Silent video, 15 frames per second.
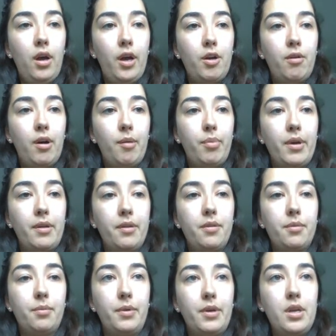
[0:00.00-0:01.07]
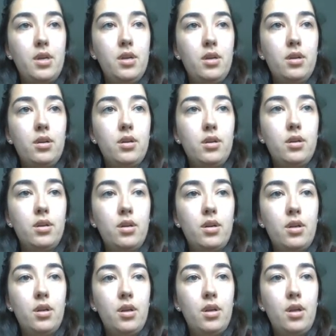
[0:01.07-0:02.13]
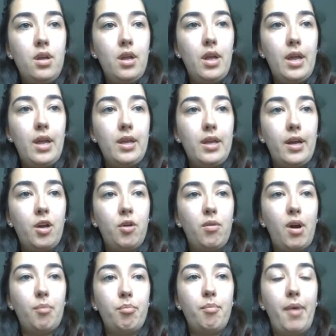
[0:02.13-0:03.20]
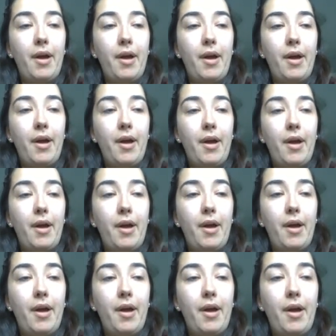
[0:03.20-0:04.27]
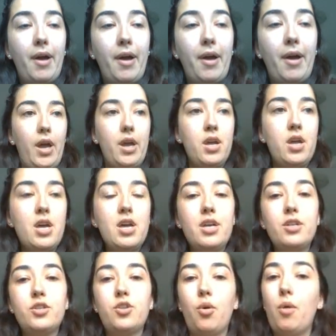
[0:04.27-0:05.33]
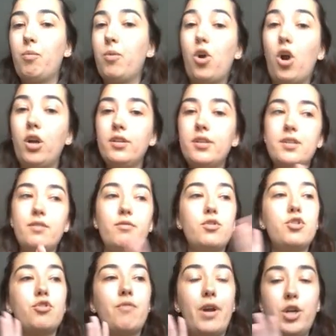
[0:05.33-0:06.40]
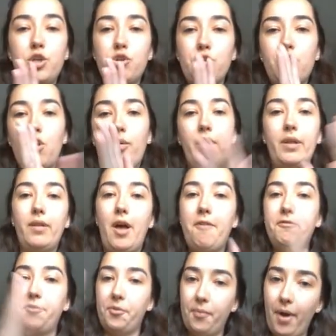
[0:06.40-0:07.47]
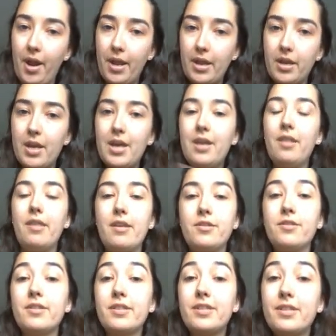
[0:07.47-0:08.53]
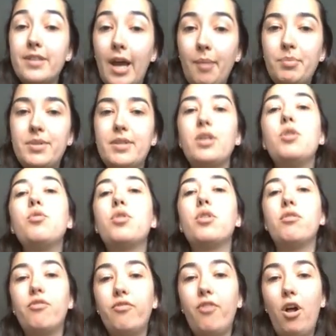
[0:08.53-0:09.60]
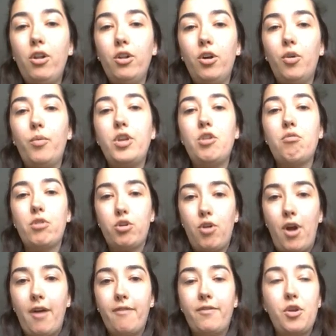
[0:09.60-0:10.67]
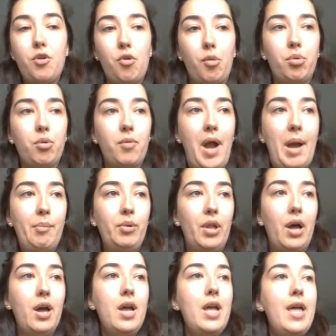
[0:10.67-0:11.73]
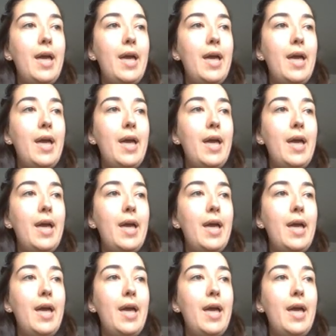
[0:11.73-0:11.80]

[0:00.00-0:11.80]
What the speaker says: I go up by 3, and I go up by 5. Okay? So regardless of which direction you're going, left or right, these are the steps that you can follow when you are graphing your parabola.